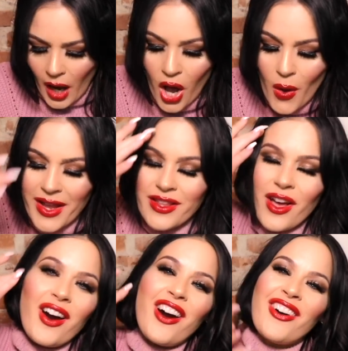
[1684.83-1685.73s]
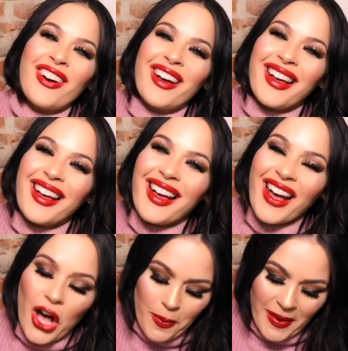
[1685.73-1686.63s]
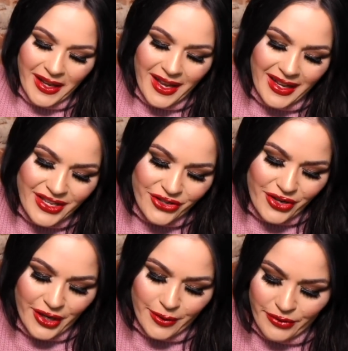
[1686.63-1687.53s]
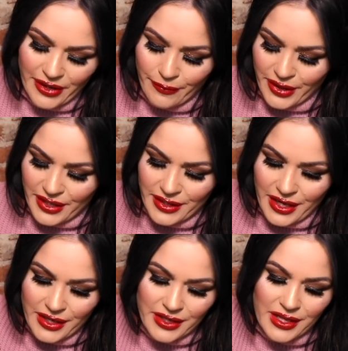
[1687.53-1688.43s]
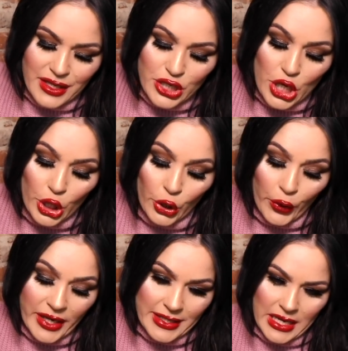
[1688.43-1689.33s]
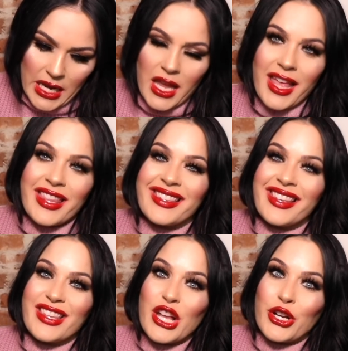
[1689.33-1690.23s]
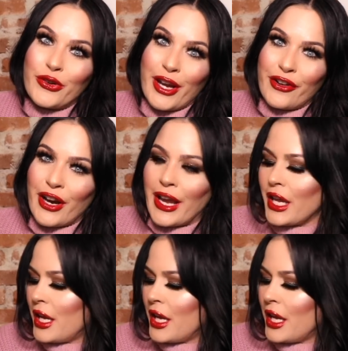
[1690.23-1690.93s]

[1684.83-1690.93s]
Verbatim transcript: Oh, I know. Oh, oh my God, guys, you're not going to believe what this is. This is crazy. This is cray cray.